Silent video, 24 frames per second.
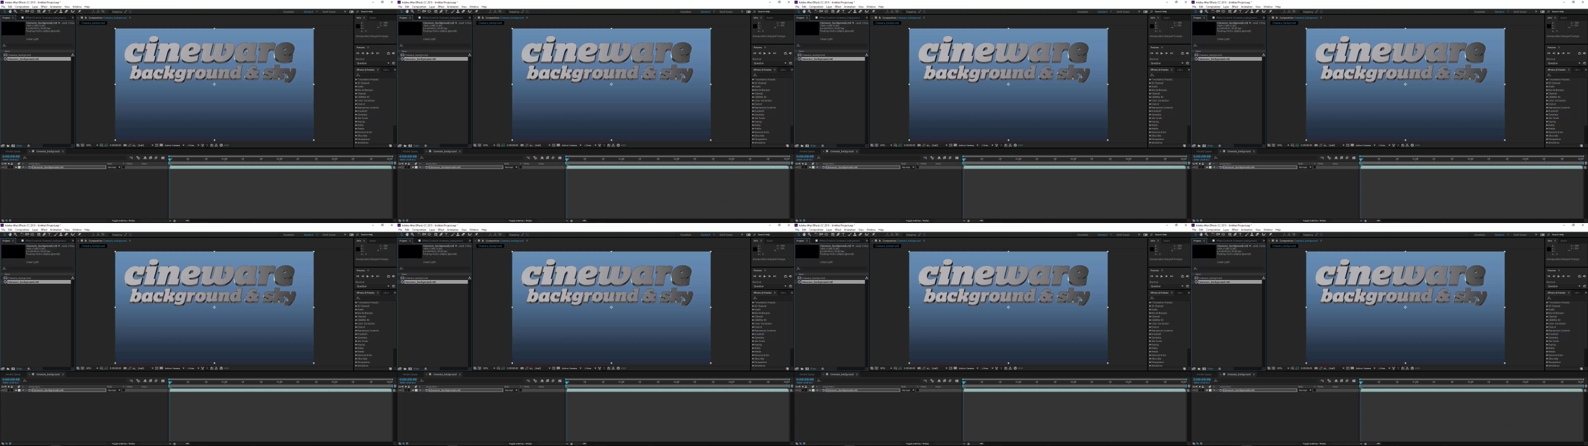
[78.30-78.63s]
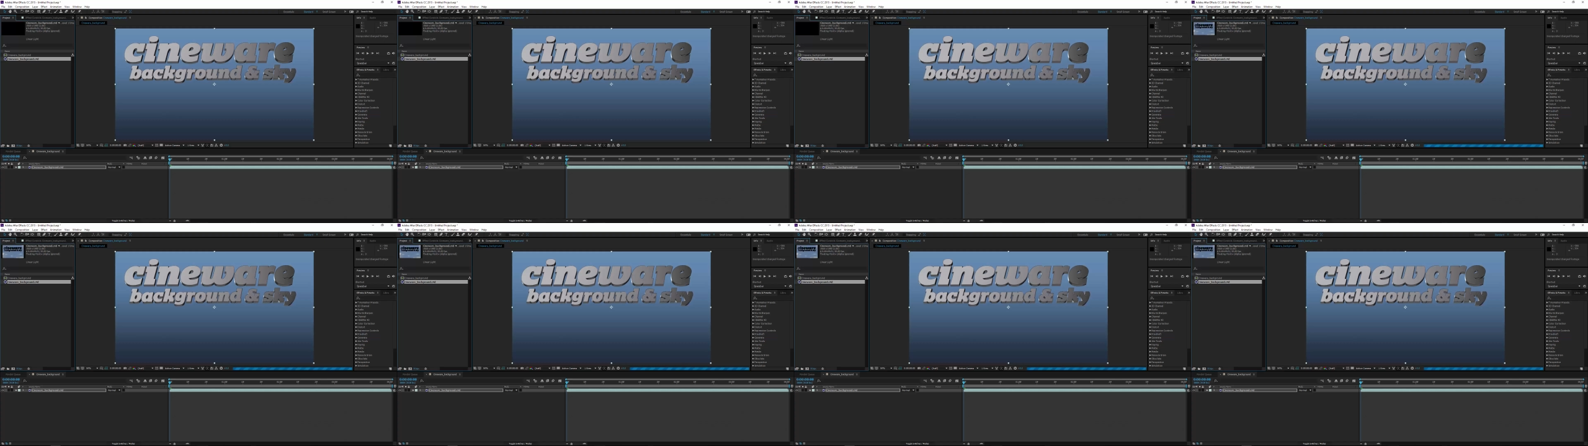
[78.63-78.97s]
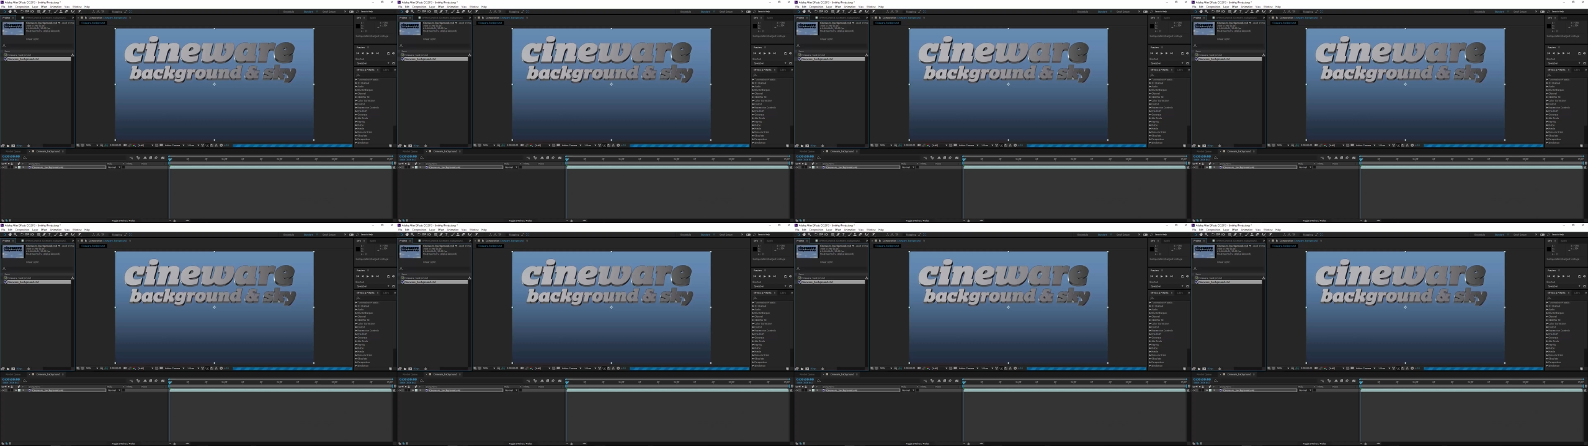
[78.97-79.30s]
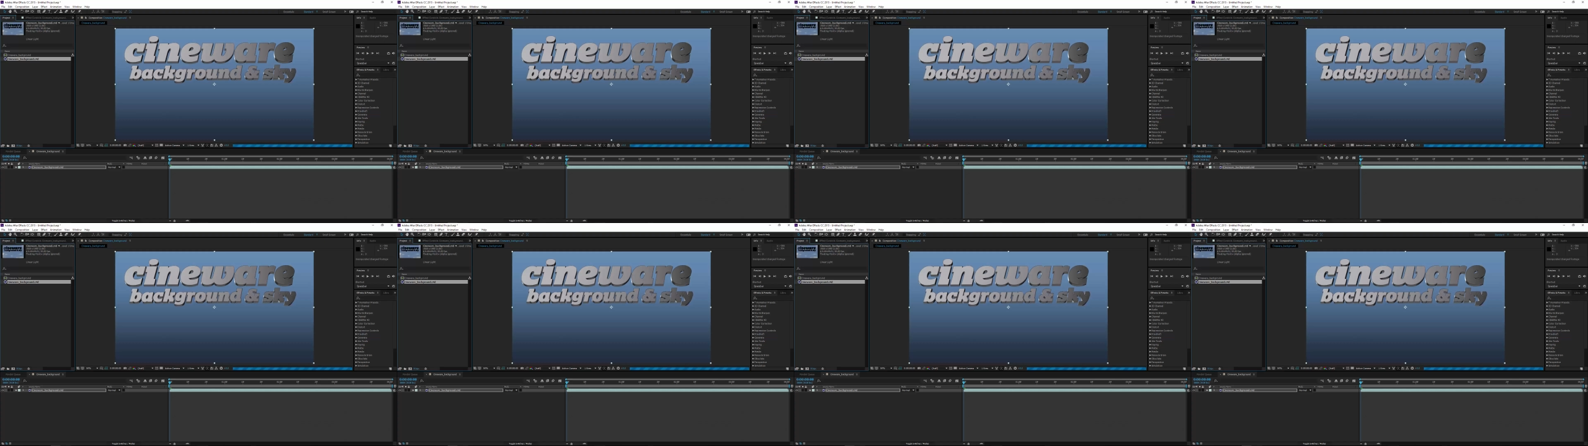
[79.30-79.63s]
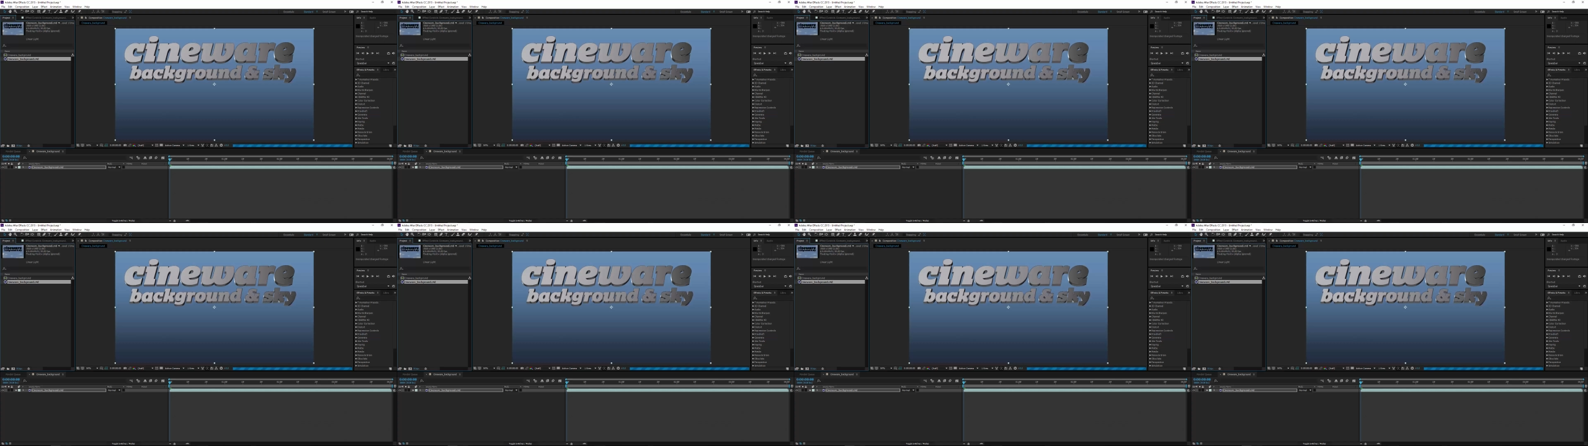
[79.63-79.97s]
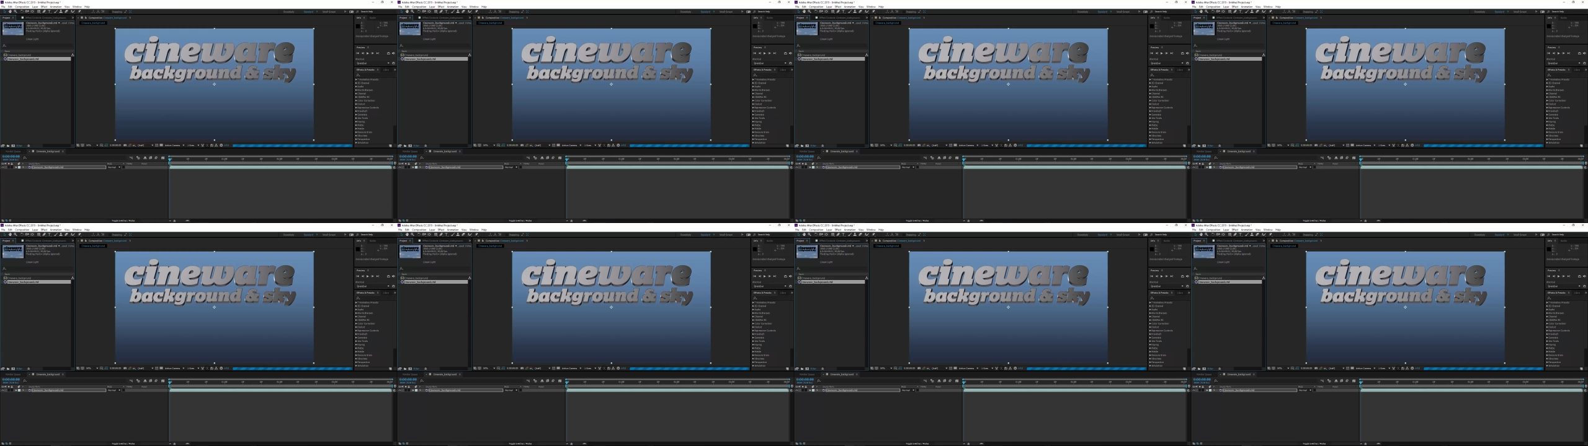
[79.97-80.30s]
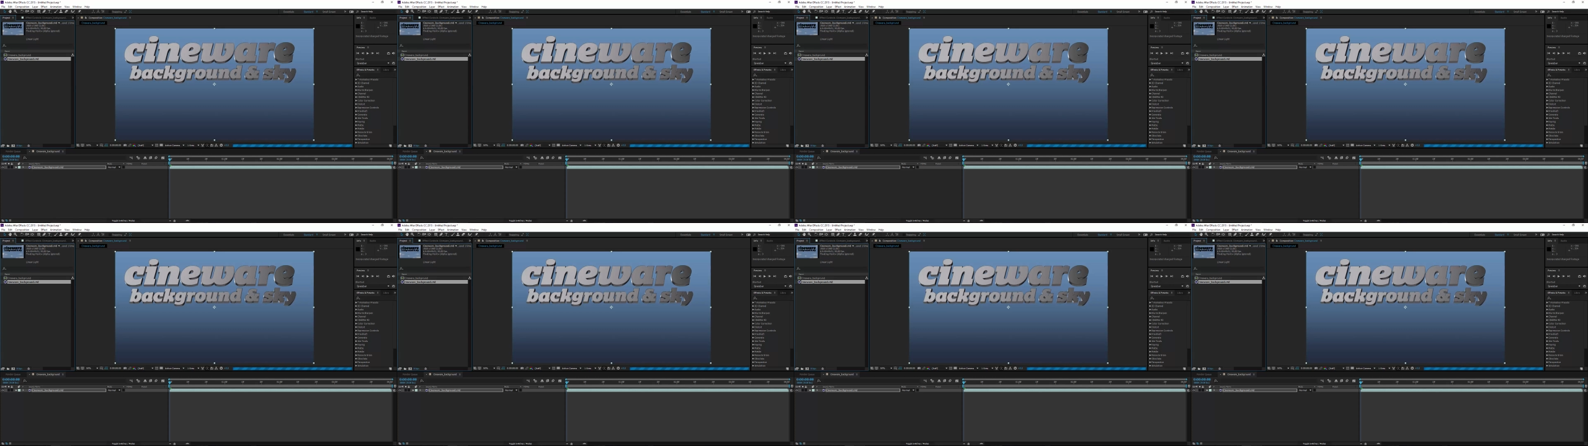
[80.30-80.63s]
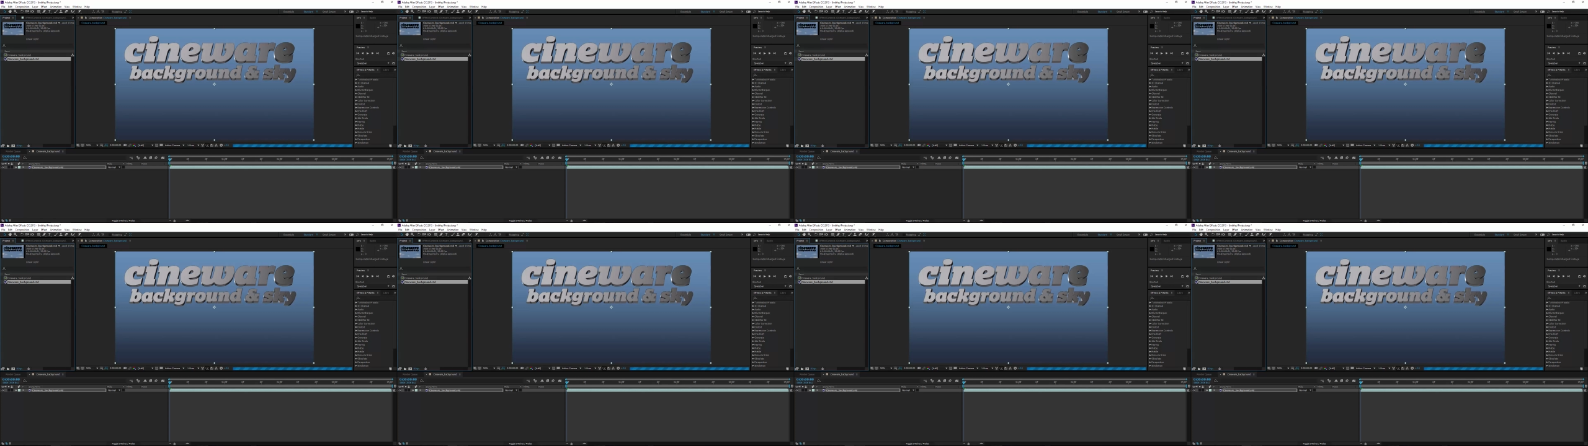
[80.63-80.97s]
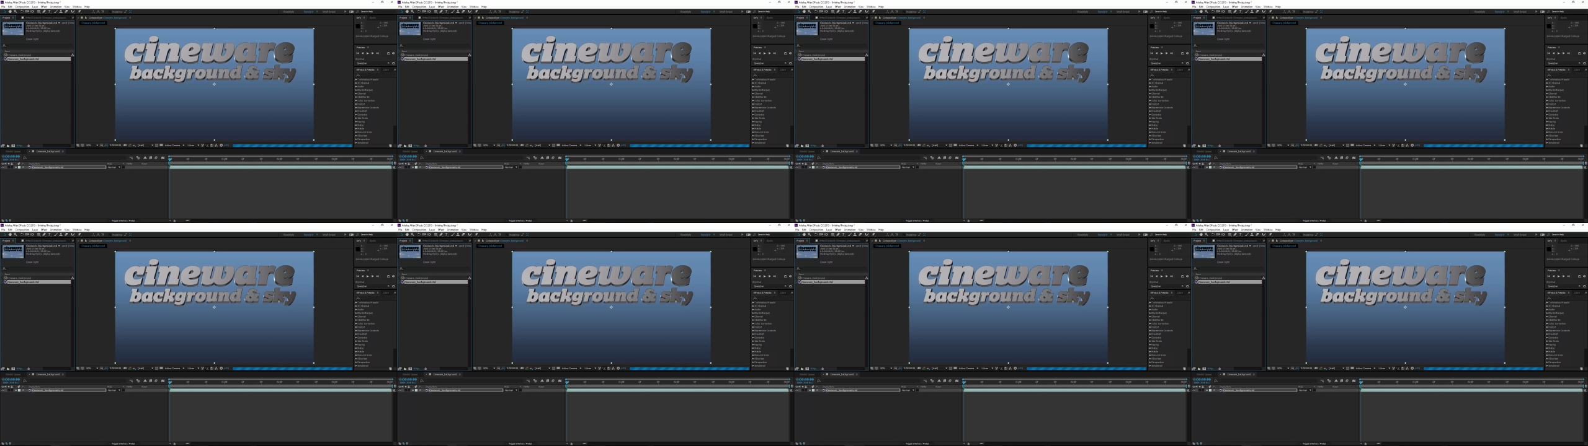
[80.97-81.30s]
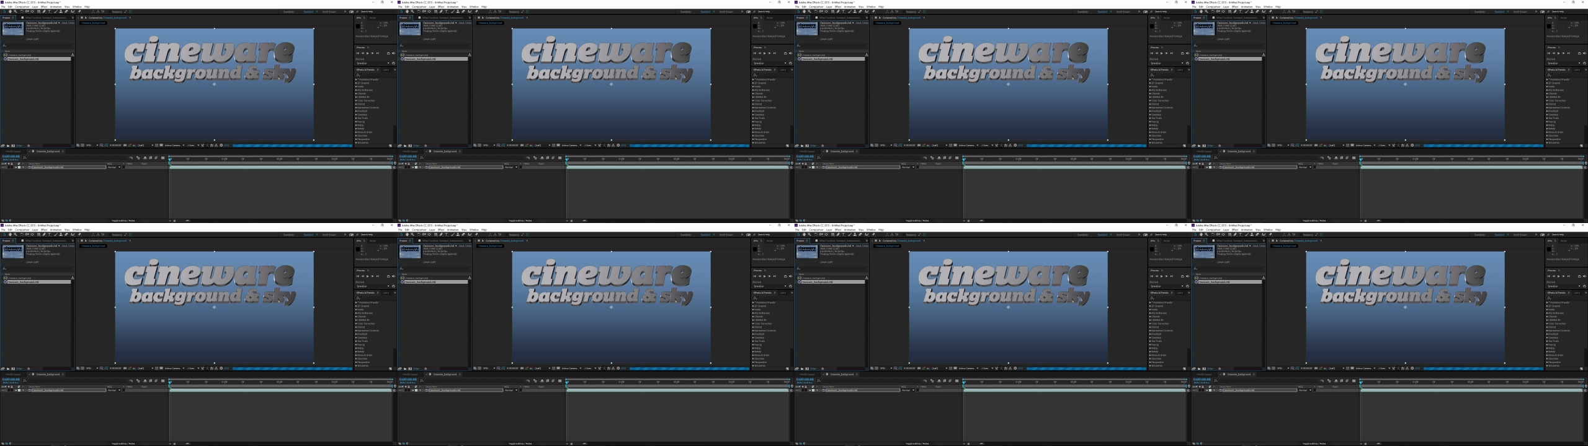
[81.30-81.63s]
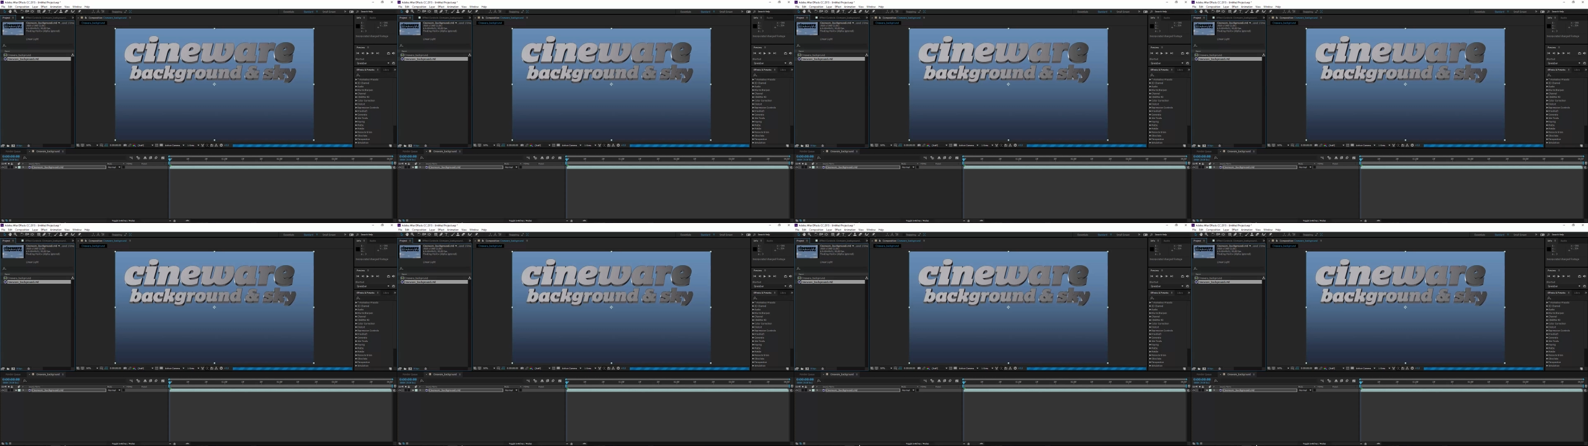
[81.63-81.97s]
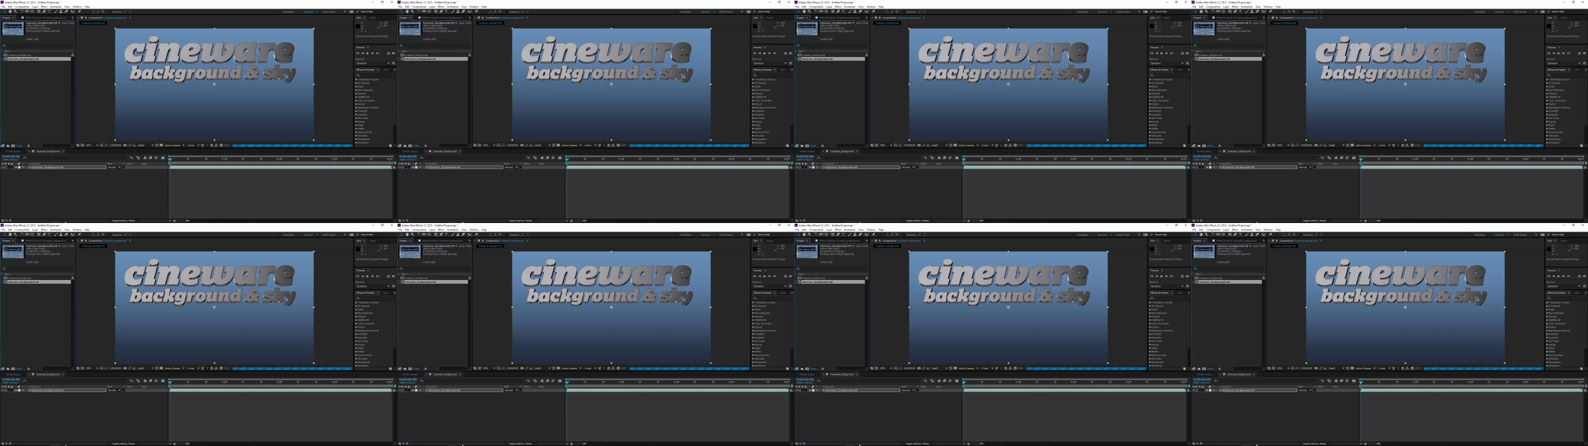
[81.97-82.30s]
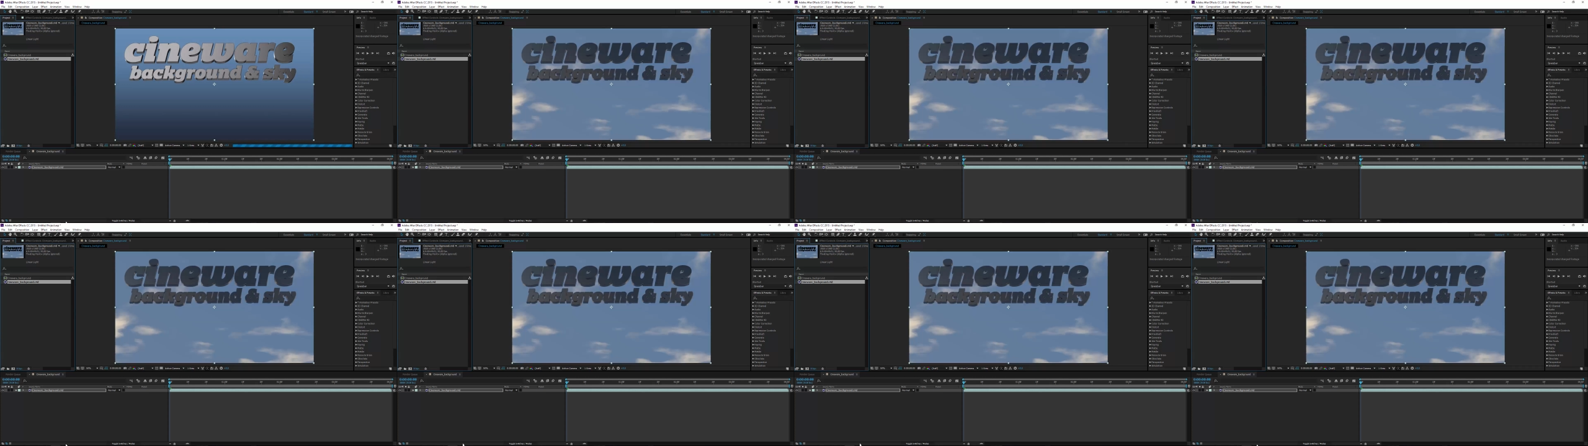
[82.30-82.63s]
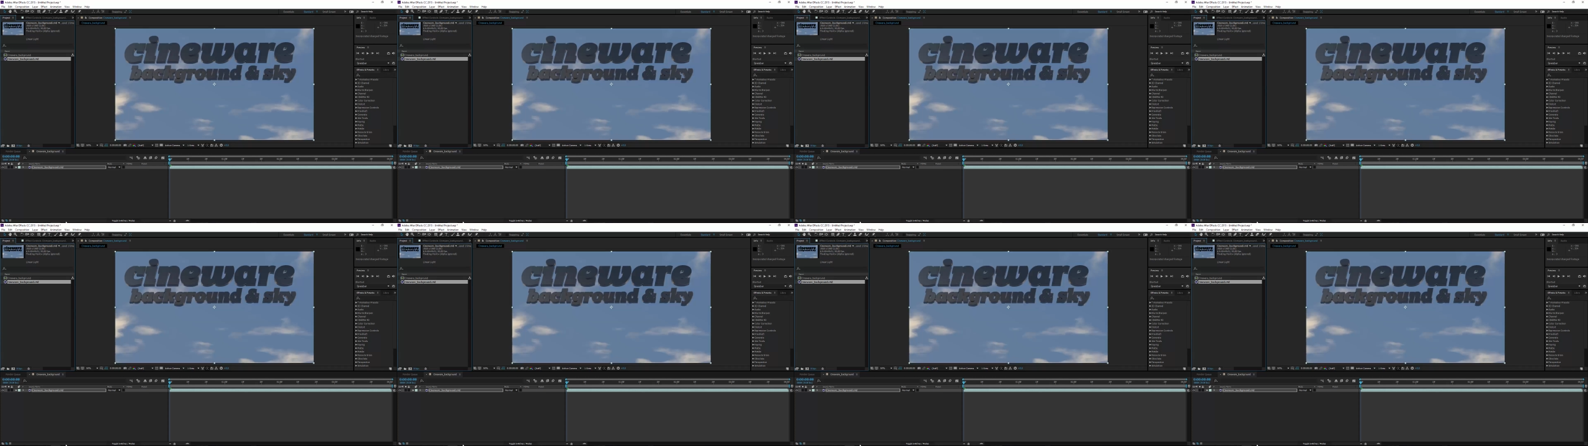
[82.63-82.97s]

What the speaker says: No face is visible, so there are no lips to read.